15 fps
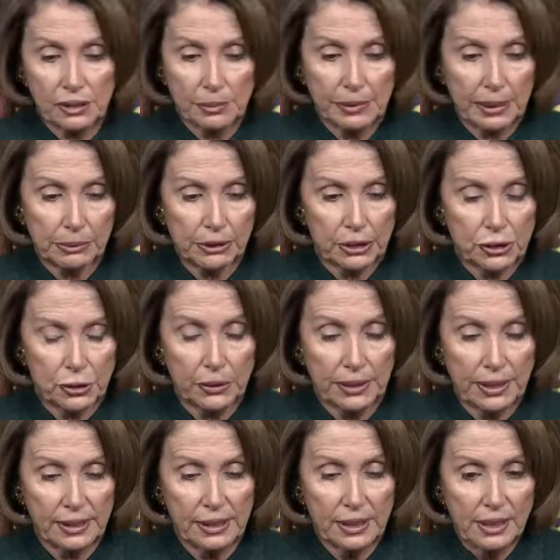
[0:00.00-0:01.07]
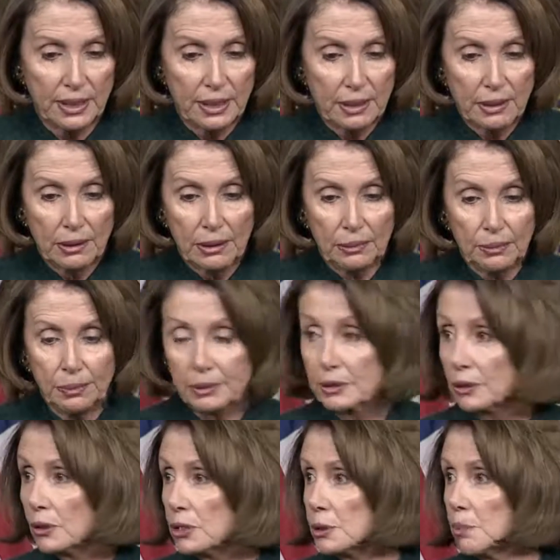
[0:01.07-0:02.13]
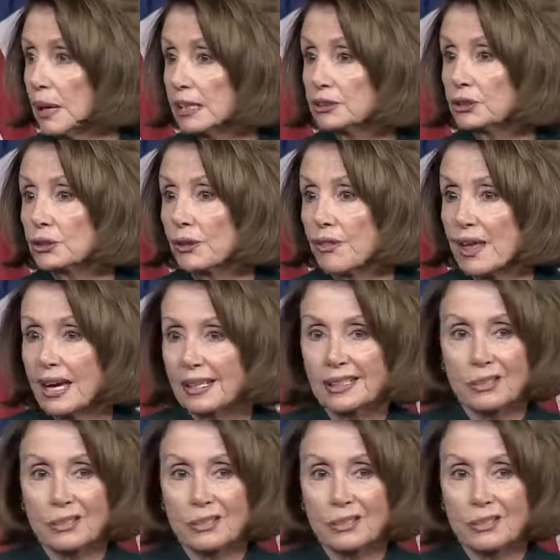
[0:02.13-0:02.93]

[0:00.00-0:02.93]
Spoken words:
to be able to join in as a co-sponsor of that,